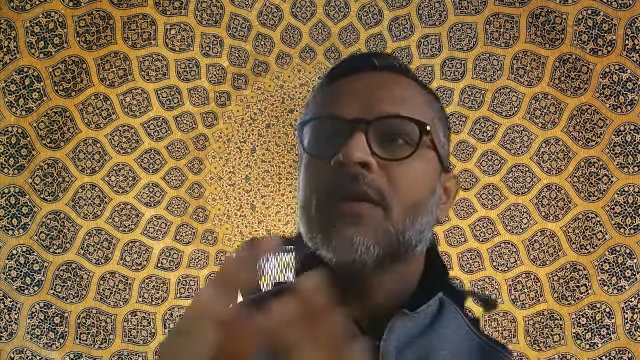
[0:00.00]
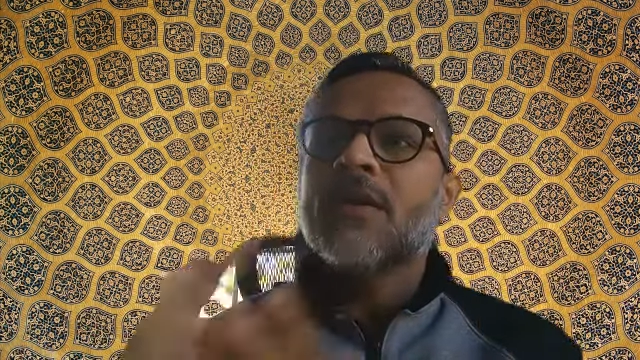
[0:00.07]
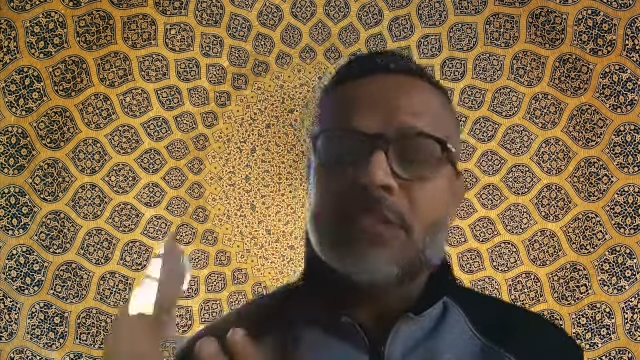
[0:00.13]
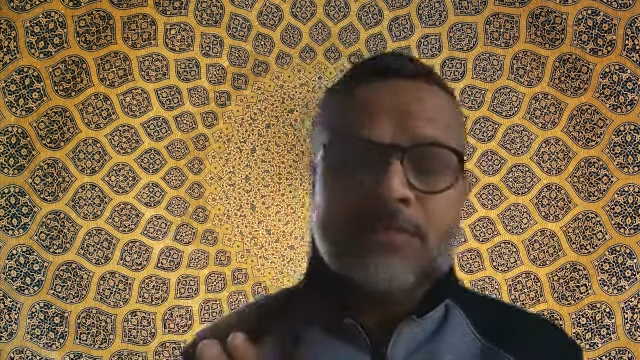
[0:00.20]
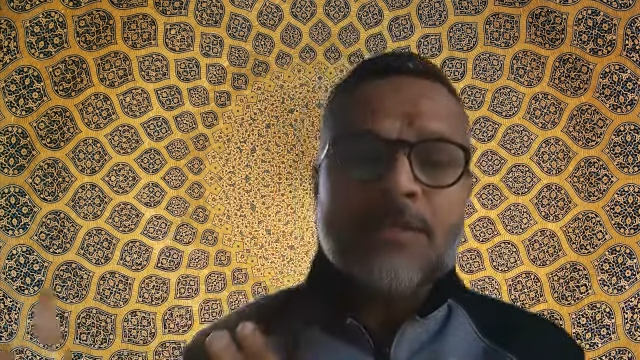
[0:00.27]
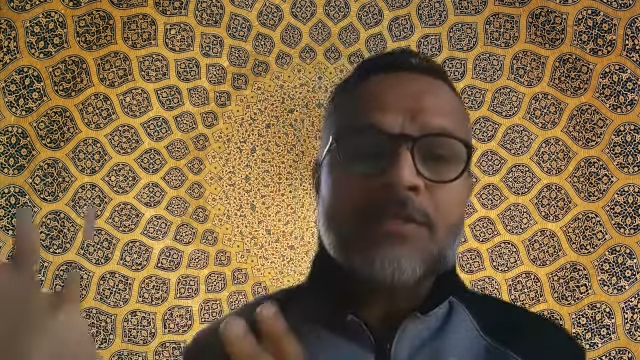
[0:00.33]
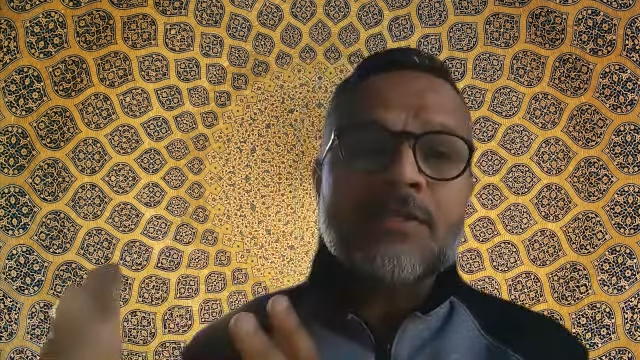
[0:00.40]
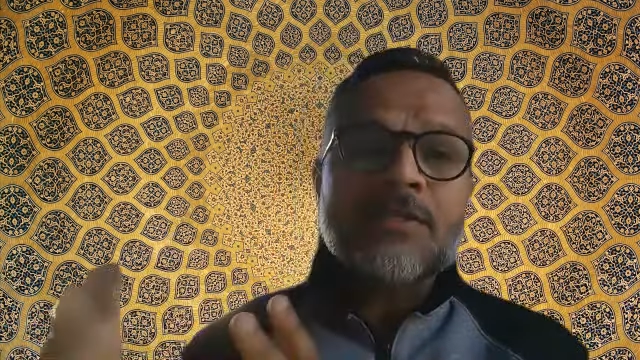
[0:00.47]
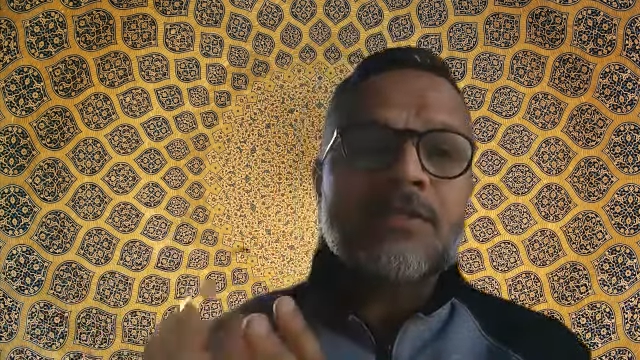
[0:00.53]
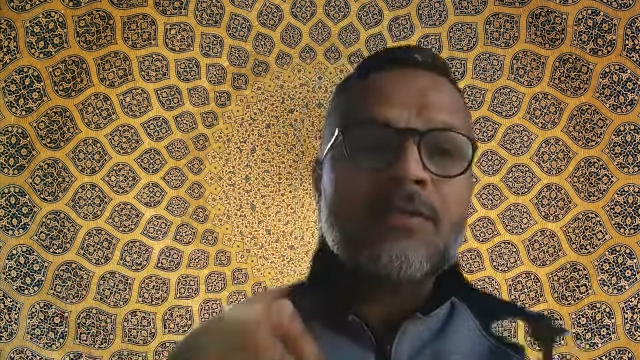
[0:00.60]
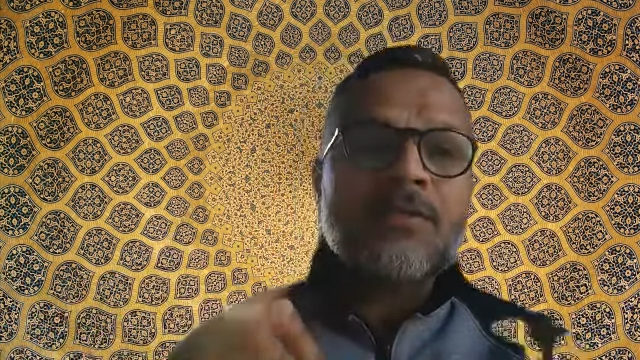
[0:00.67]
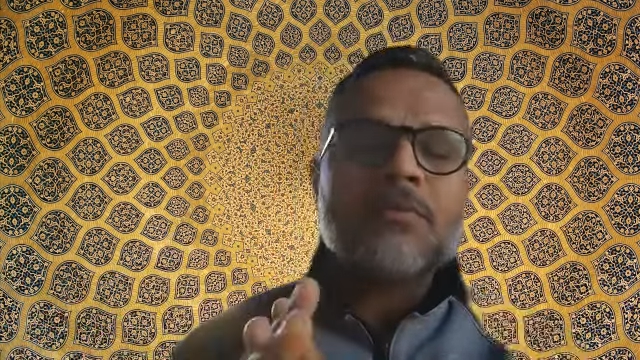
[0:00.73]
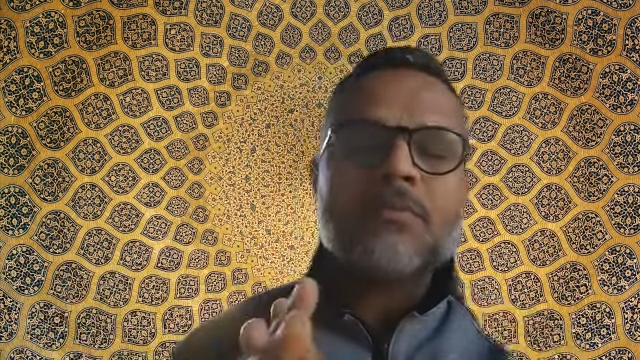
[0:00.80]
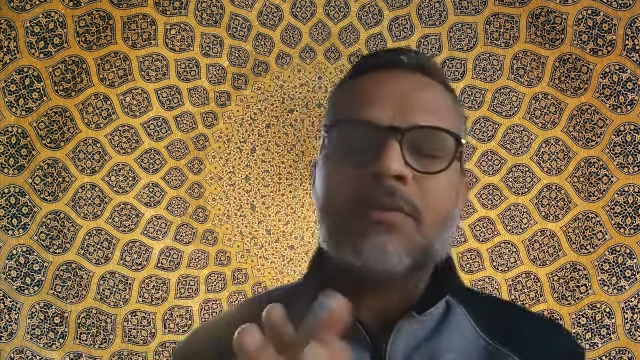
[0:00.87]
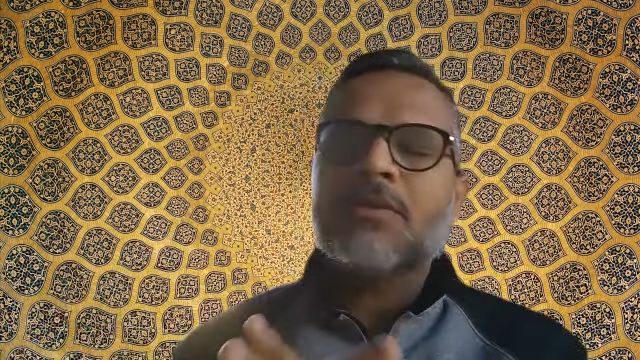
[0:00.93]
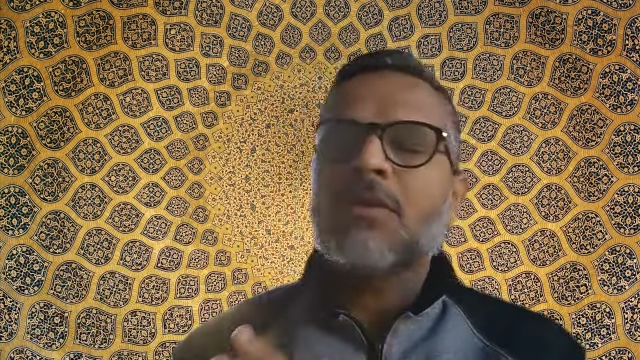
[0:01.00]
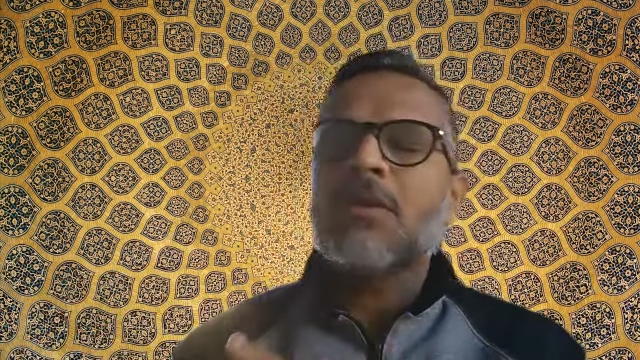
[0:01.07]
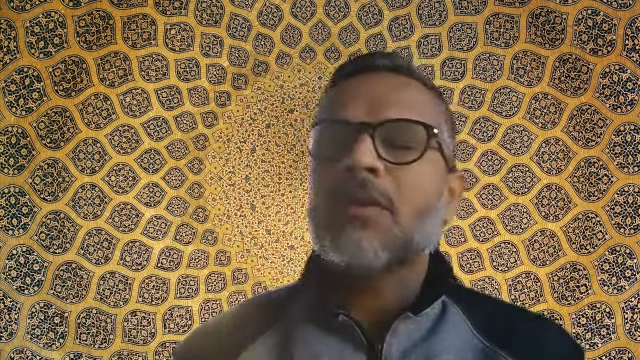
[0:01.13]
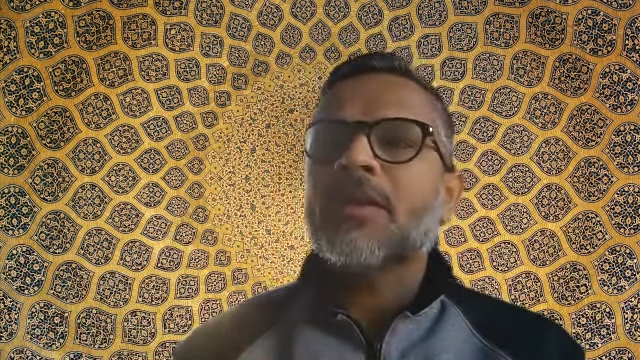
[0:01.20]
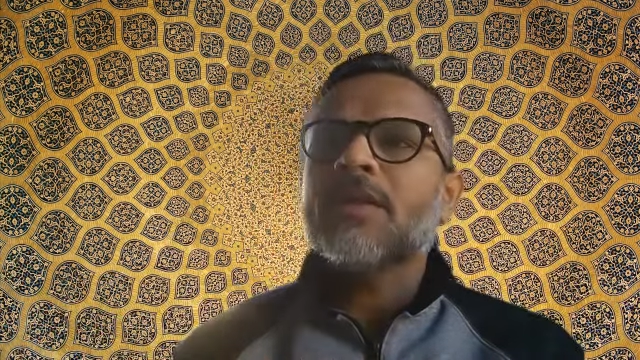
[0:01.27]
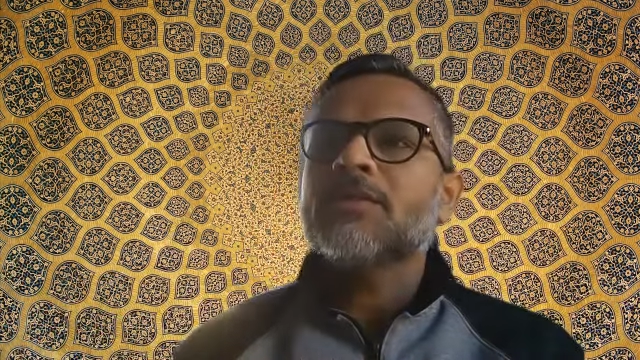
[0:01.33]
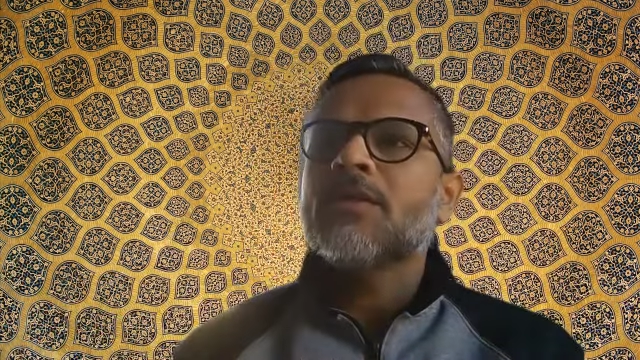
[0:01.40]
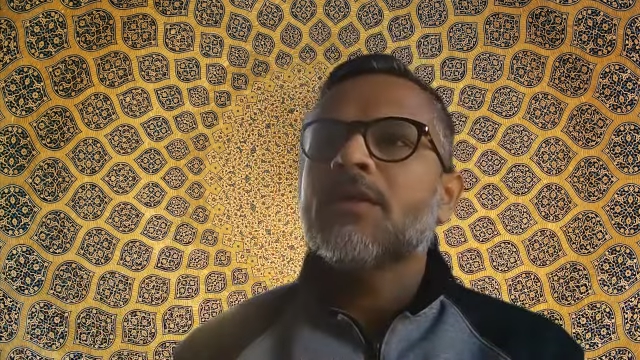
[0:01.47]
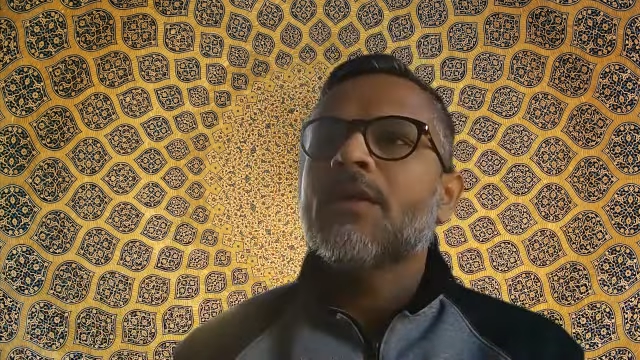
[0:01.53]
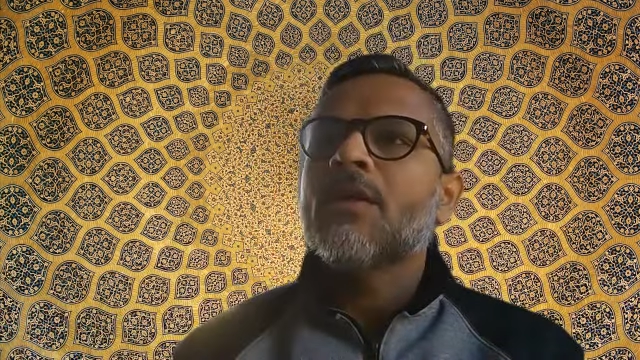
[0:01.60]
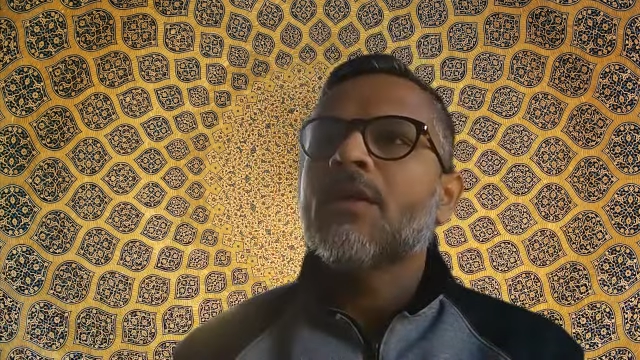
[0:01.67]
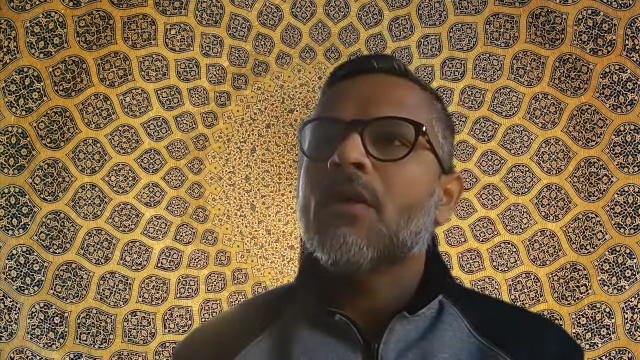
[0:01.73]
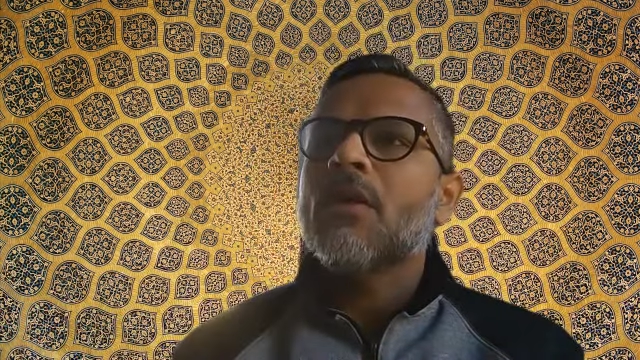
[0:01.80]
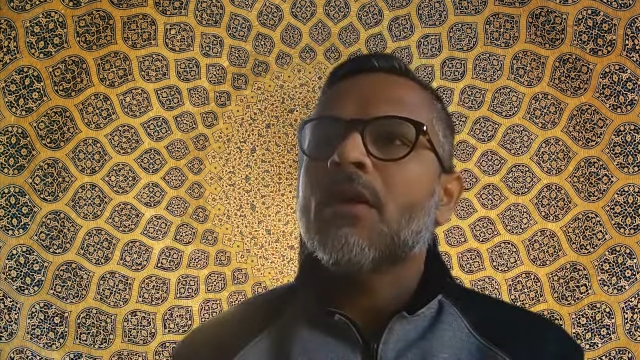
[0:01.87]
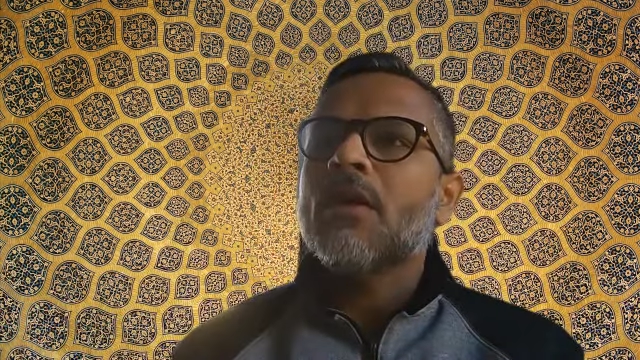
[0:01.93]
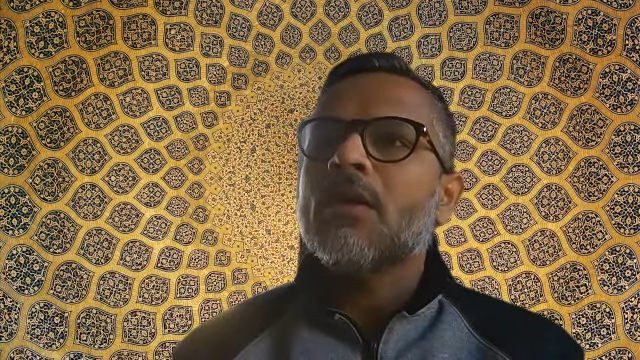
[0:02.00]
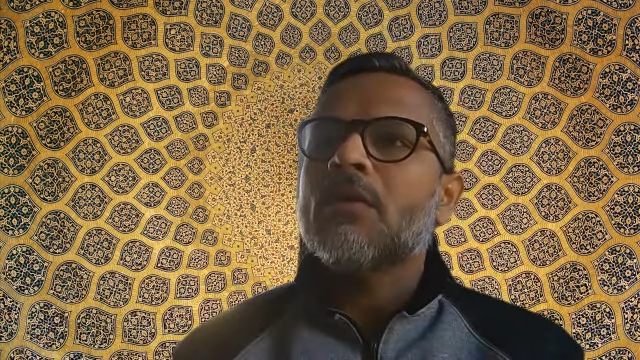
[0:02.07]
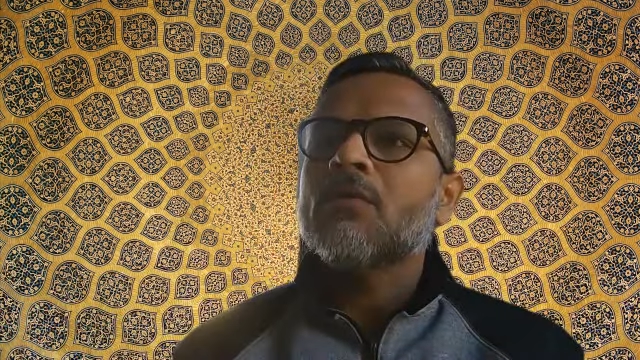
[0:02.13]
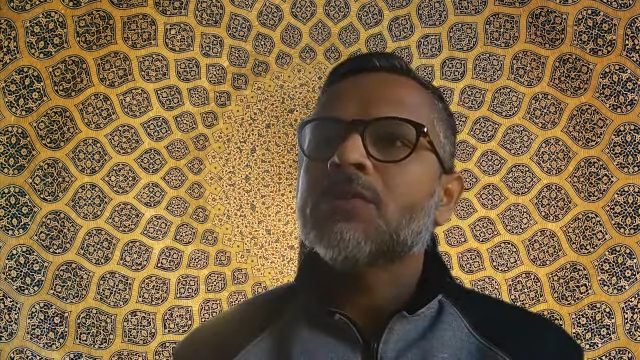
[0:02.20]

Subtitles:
especially the Neoplatonics,